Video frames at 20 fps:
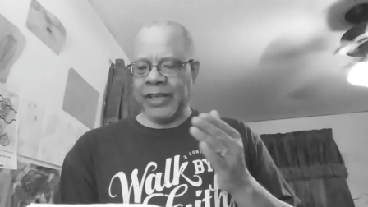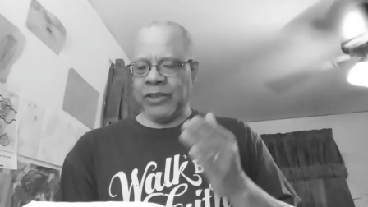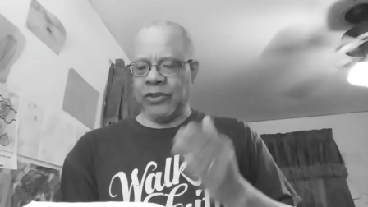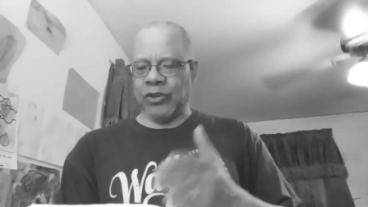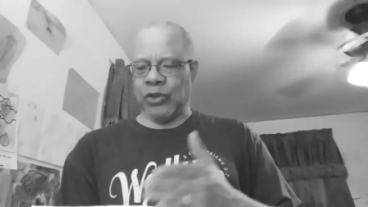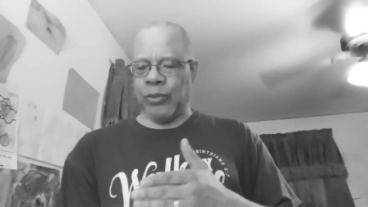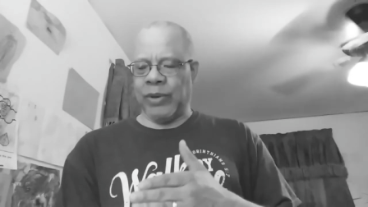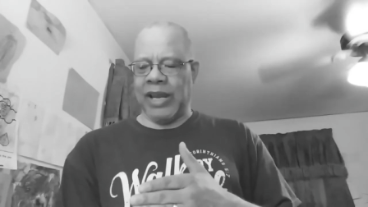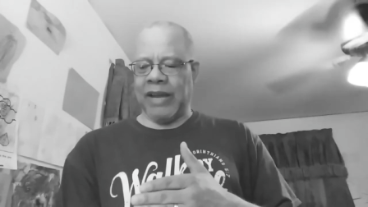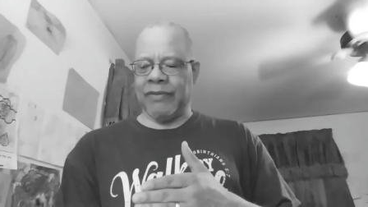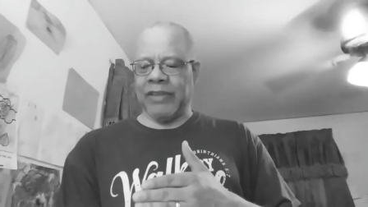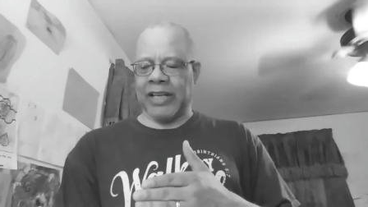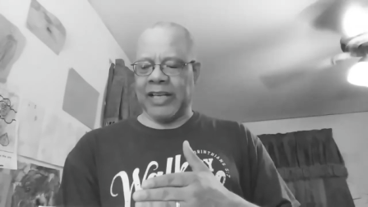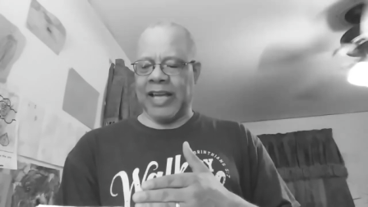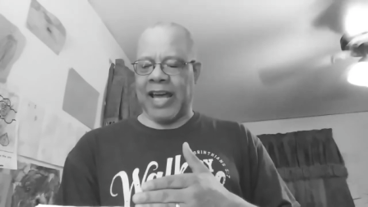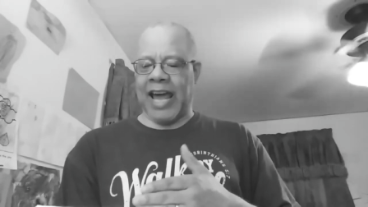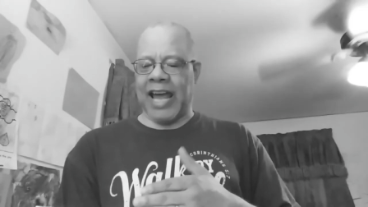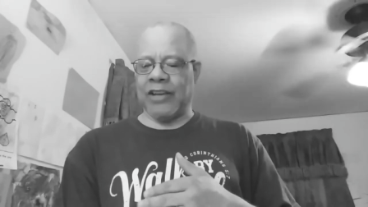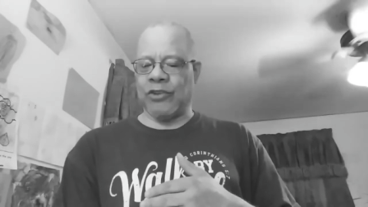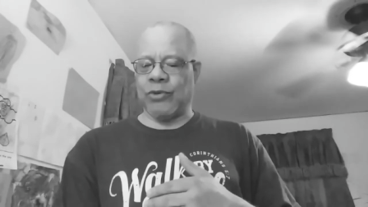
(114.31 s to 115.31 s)
So we have the
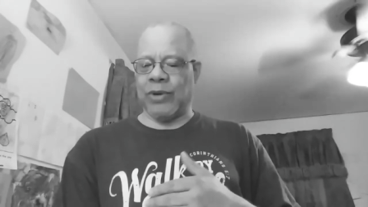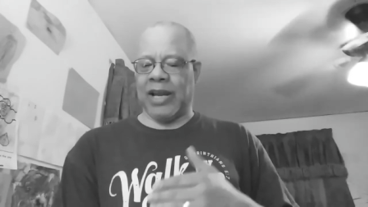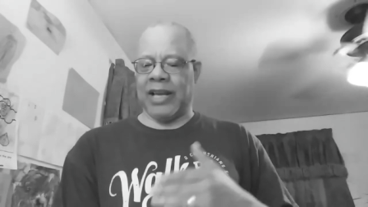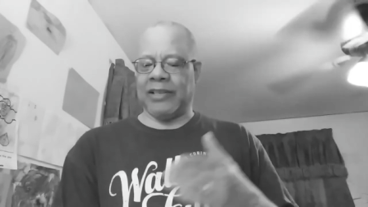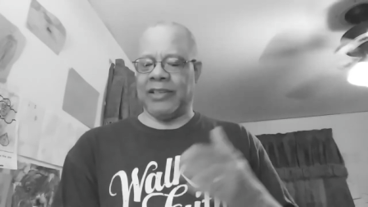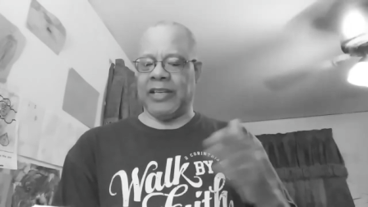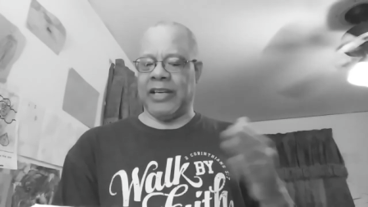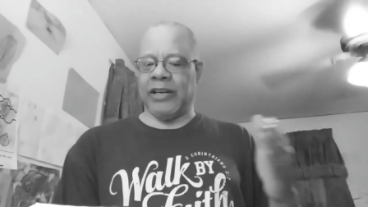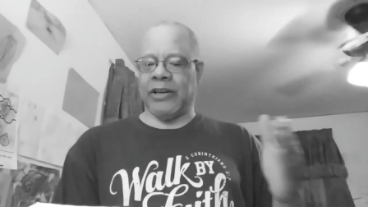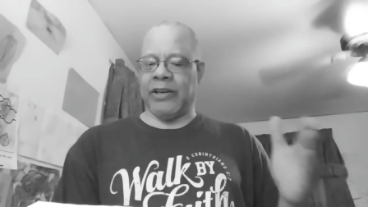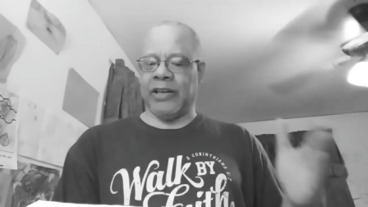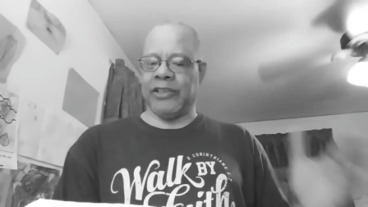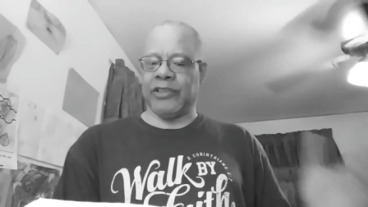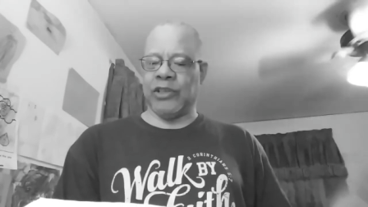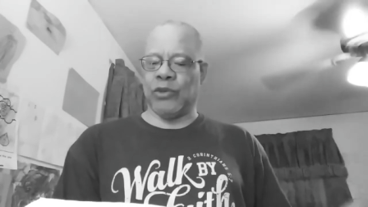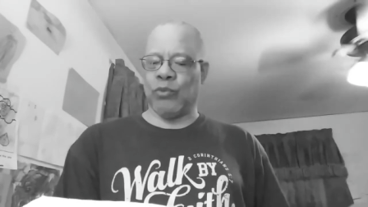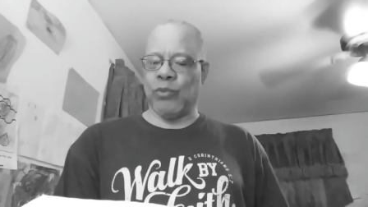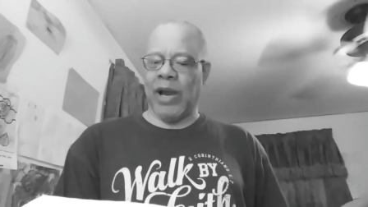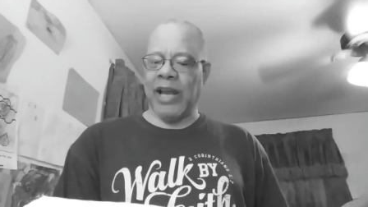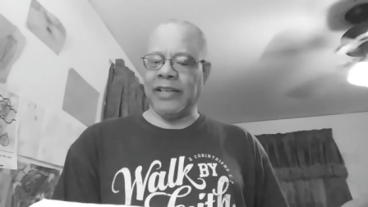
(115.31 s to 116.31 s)
contrast here. It's
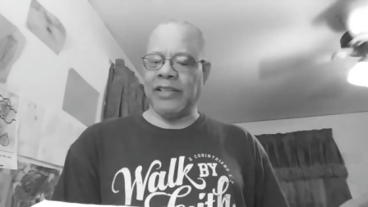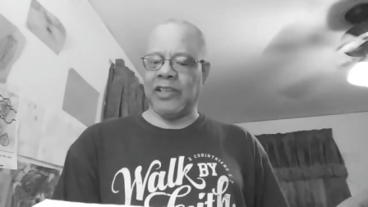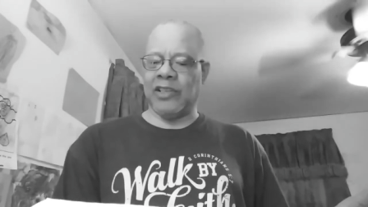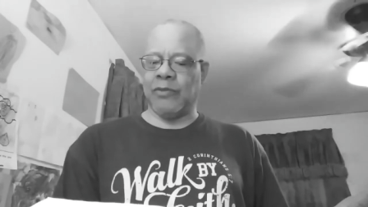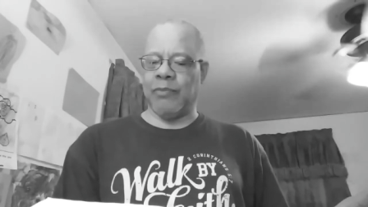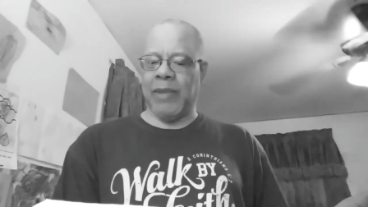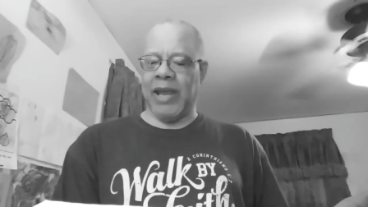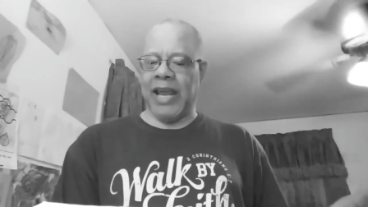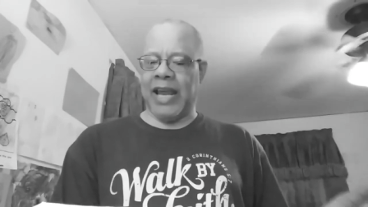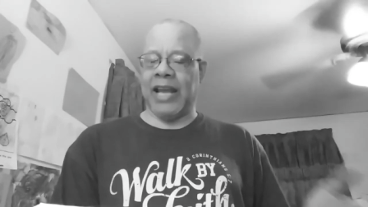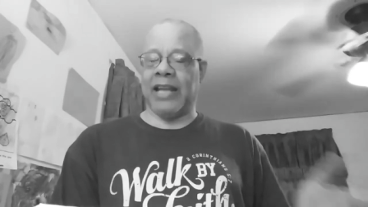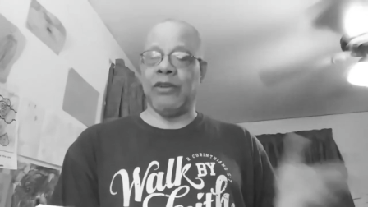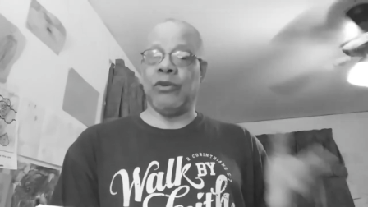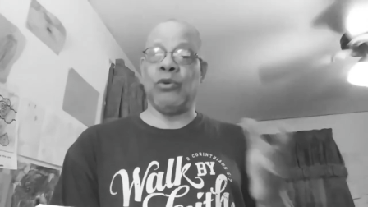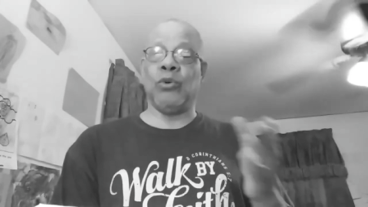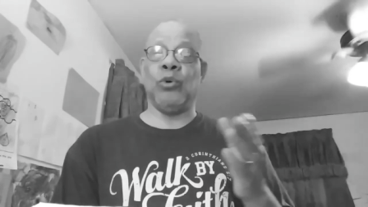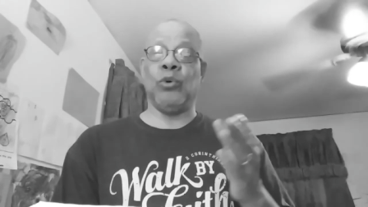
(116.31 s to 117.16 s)
a righteous man